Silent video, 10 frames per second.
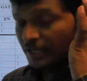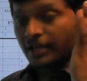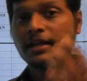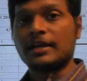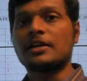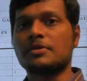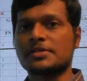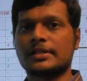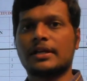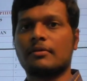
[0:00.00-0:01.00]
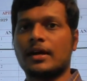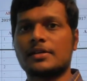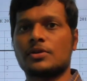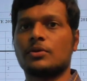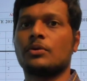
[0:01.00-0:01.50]
a equation they will
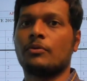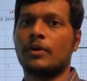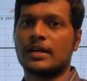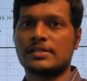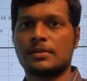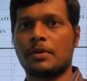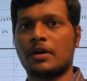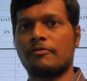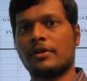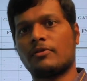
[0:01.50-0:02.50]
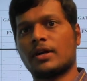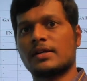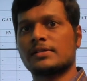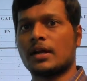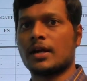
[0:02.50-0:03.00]
ask you what is the profit what
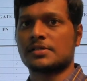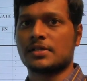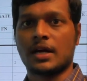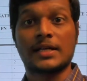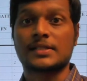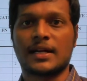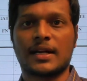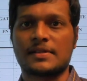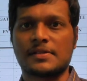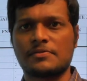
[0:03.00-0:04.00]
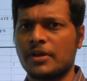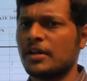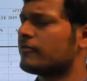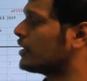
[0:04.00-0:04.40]
is the last cost analysis very very